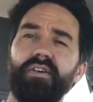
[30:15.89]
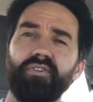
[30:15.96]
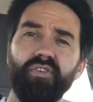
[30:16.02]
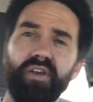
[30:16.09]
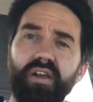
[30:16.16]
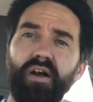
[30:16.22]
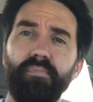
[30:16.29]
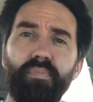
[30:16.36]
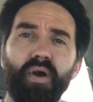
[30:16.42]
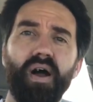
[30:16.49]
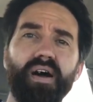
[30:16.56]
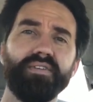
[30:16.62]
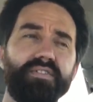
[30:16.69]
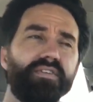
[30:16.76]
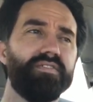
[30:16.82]
cleanup
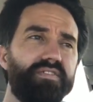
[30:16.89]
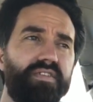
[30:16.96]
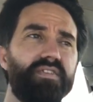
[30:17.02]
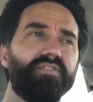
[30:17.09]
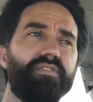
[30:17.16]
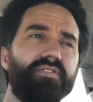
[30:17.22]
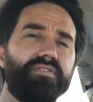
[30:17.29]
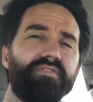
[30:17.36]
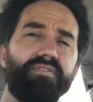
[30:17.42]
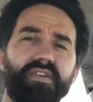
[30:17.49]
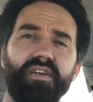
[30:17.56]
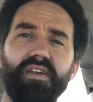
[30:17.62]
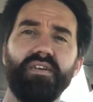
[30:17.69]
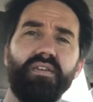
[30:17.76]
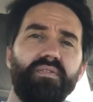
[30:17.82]
process that you can
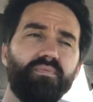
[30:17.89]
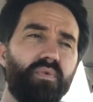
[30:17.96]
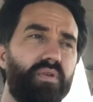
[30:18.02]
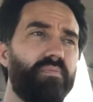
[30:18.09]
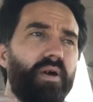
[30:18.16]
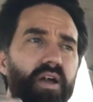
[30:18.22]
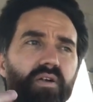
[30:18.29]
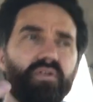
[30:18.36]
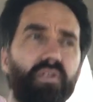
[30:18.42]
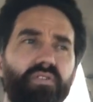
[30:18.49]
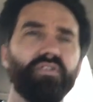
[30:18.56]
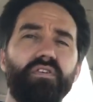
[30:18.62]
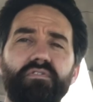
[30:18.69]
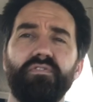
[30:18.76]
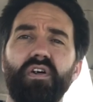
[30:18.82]
see in one of my
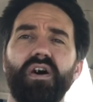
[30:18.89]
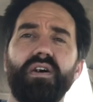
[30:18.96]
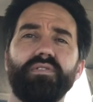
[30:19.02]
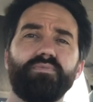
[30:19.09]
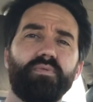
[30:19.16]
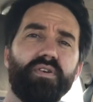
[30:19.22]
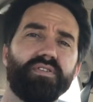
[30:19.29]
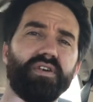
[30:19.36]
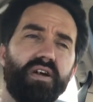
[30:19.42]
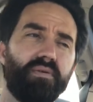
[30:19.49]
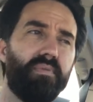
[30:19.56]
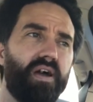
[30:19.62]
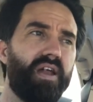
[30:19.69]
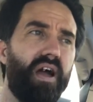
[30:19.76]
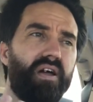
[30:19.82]
earlier vlogs where I talk
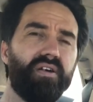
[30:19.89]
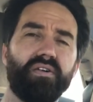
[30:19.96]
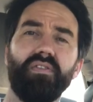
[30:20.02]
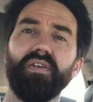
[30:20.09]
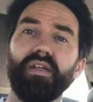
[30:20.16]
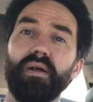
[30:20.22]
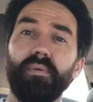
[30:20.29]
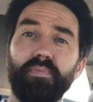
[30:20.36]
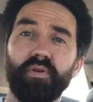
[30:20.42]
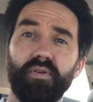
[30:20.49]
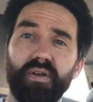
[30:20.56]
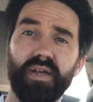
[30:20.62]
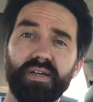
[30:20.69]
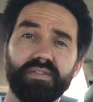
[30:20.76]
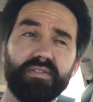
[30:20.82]
about how to clean up
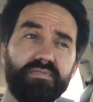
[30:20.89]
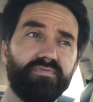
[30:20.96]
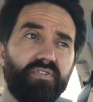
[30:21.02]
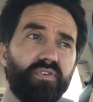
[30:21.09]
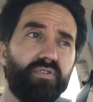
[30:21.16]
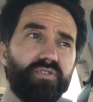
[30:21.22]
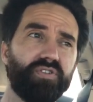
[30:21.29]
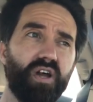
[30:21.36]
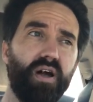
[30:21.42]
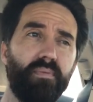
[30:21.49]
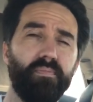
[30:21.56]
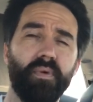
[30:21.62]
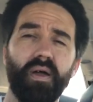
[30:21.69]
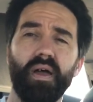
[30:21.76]
your inks in Photoshop.